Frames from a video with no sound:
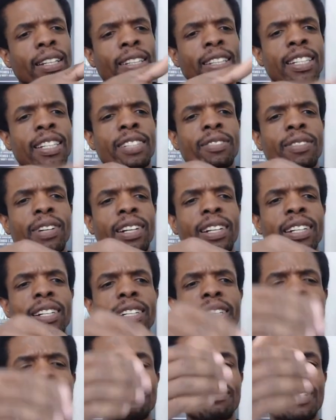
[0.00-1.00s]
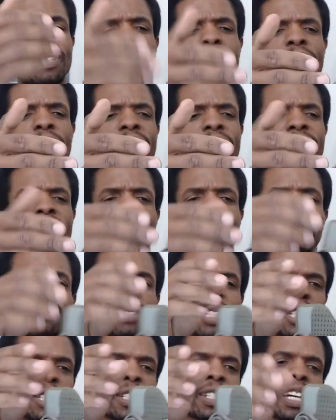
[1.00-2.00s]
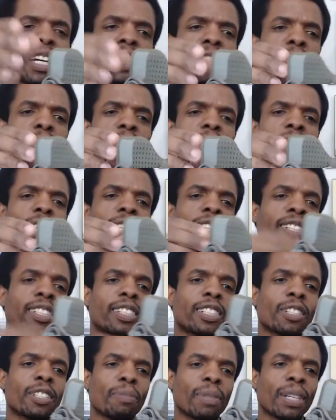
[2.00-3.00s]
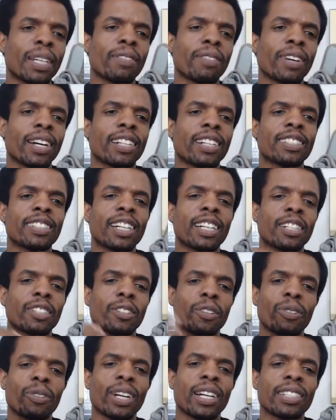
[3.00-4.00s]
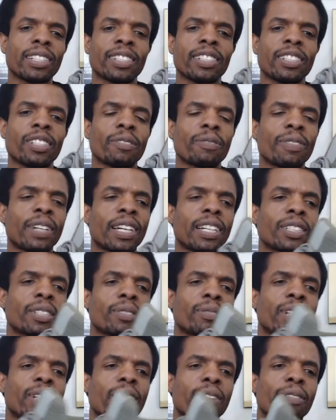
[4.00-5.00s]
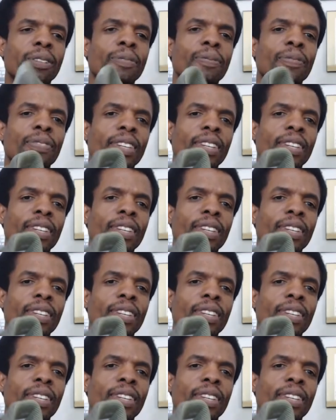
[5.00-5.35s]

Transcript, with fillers: these right here, the green, it's a nice green, at least to me, right? It's not crazy in your face or whatever.